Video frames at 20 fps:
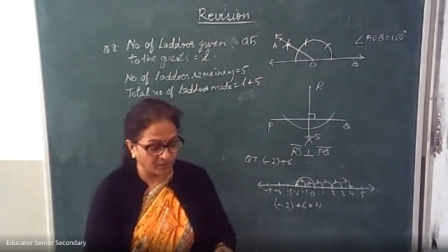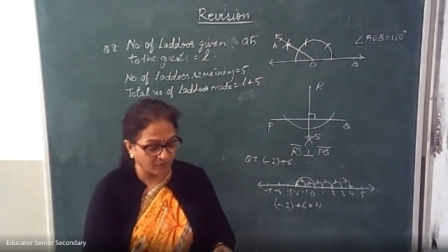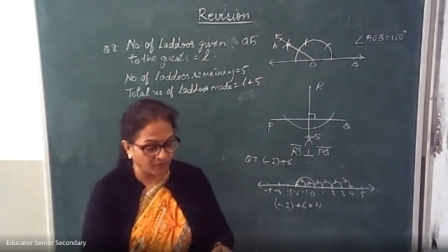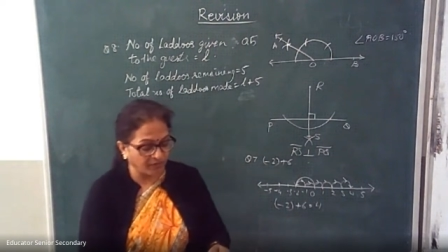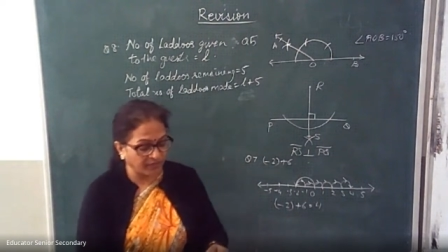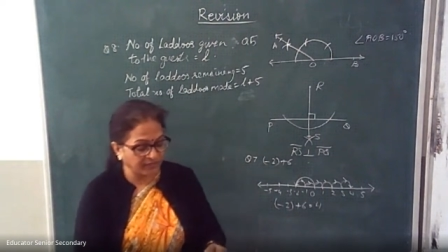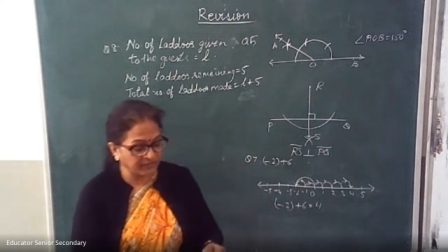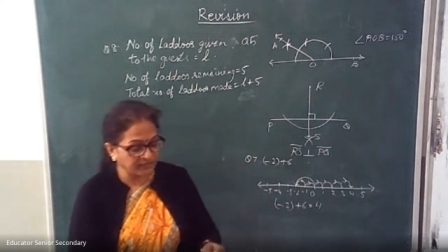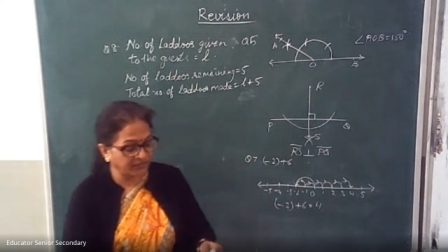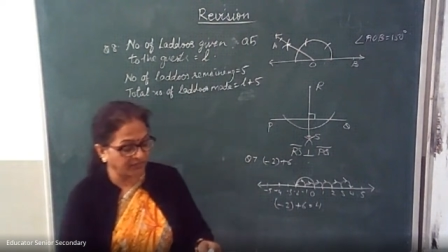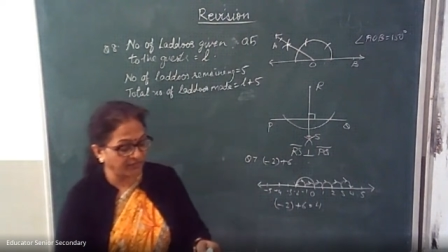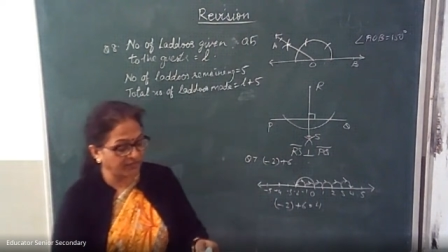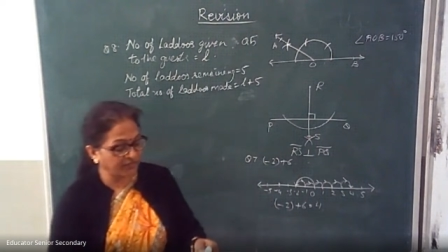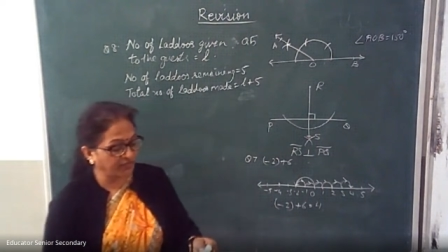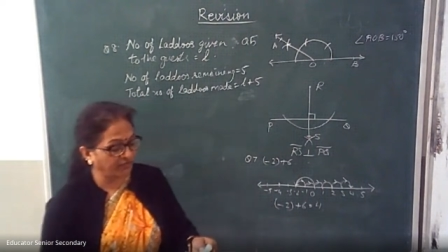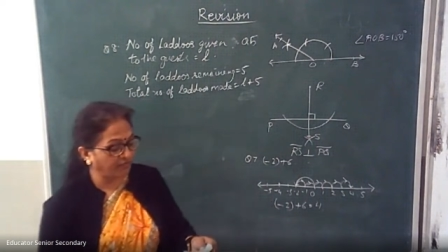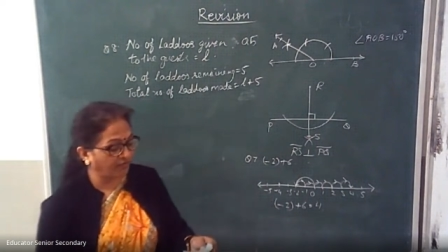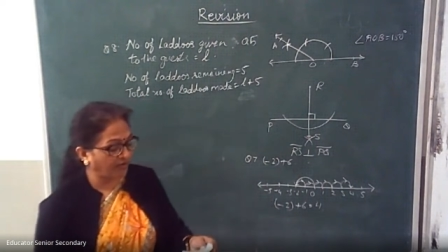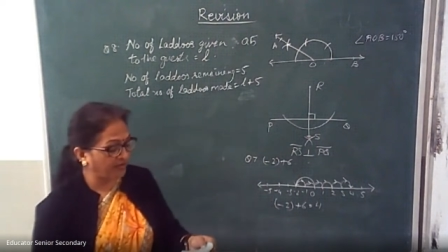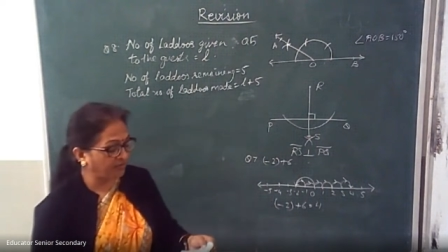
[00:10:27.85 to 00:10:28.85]

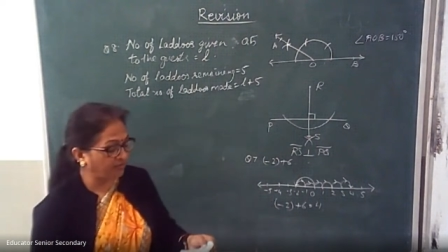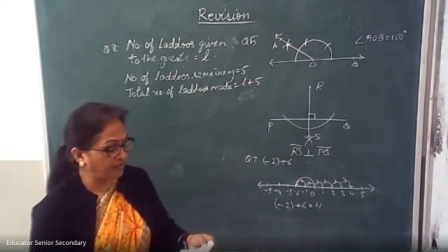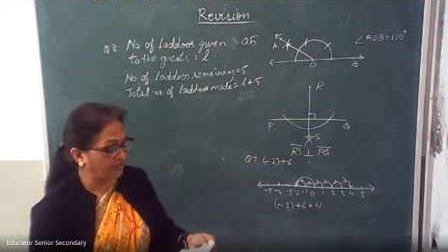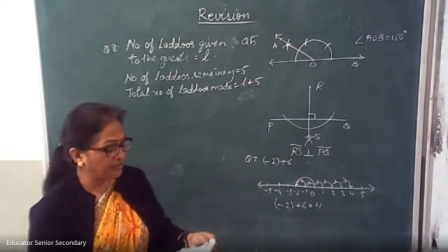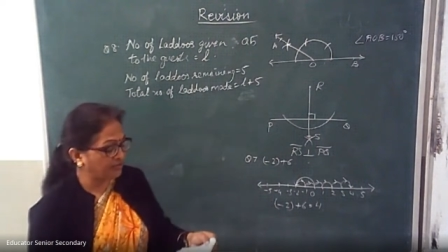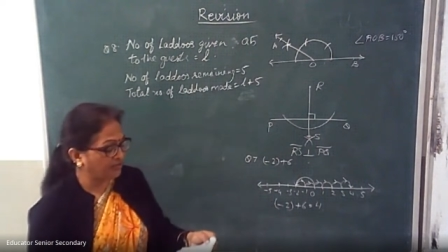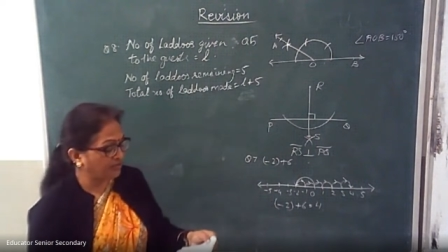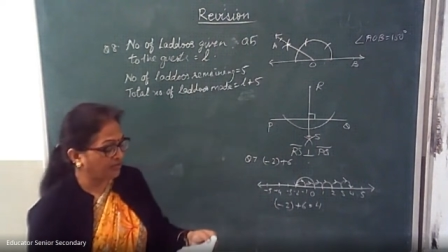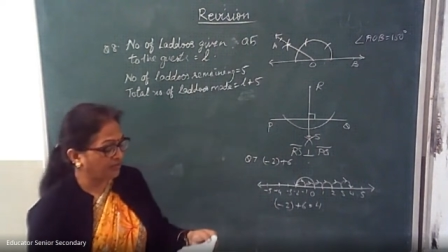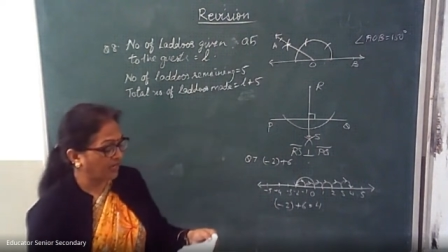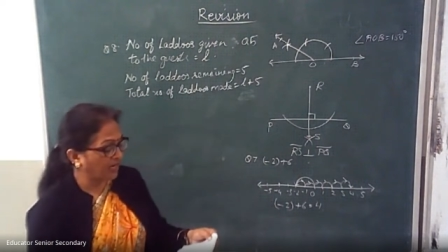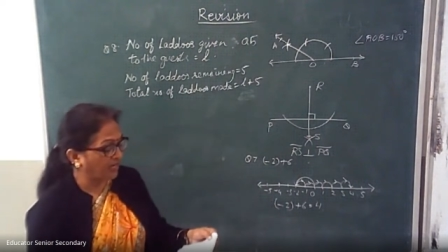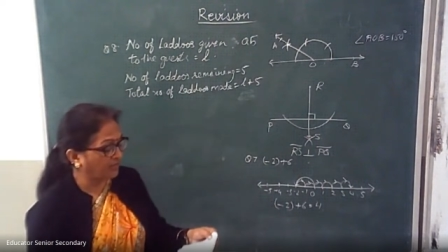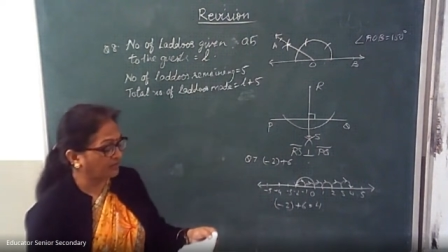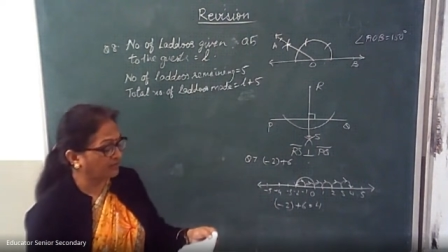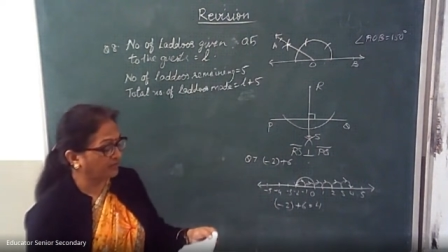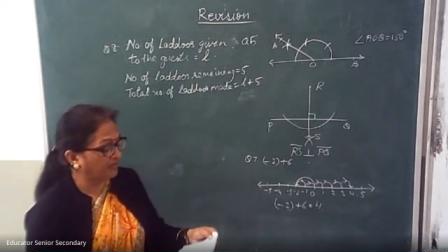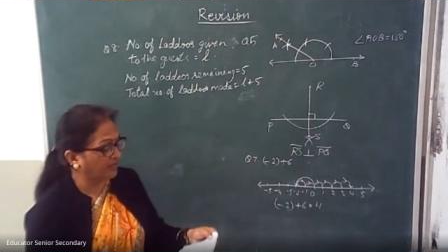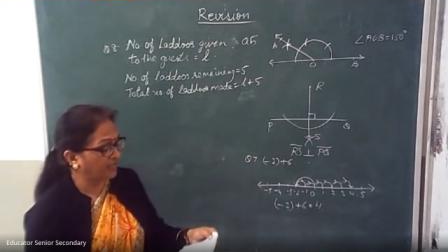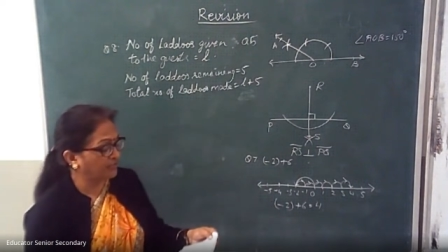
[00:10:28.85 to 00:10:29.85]
175 meter at
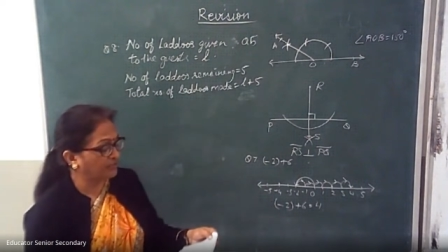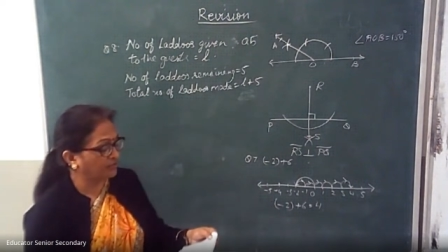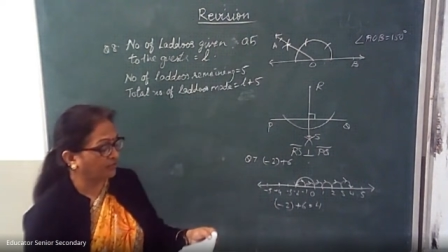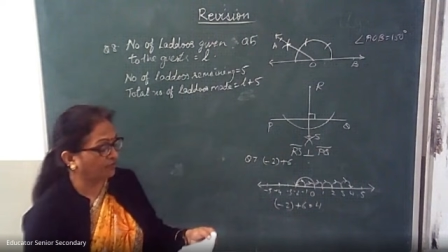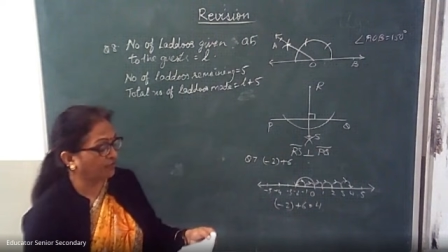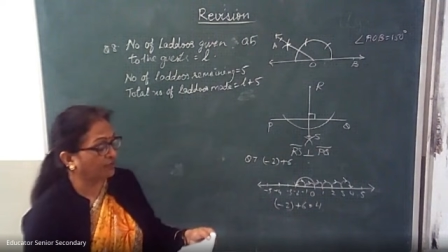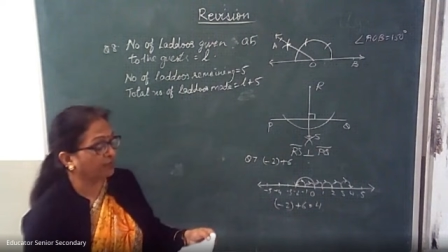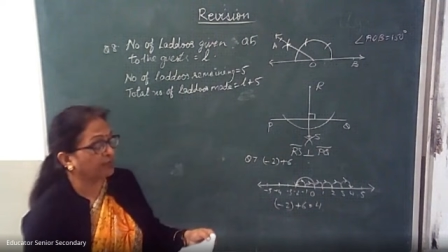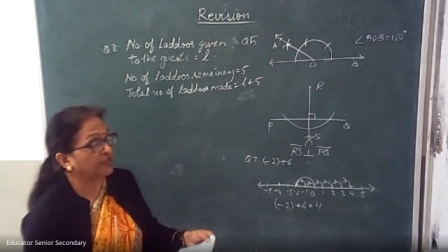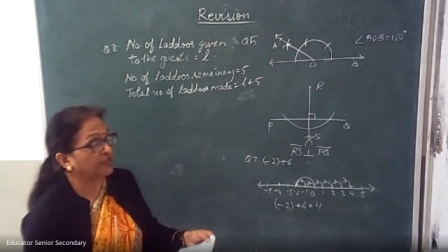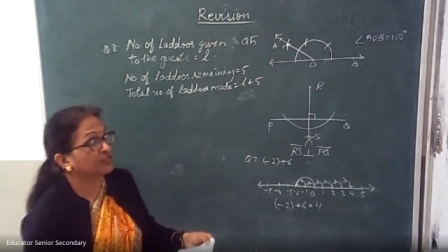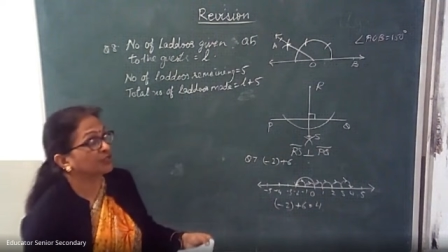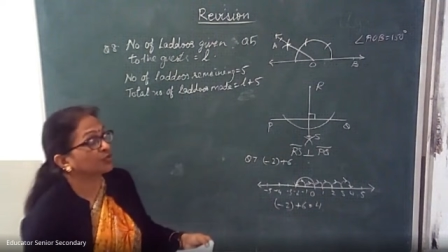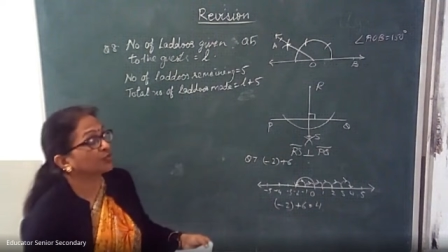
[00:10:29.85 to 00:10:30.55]
the rate of rupees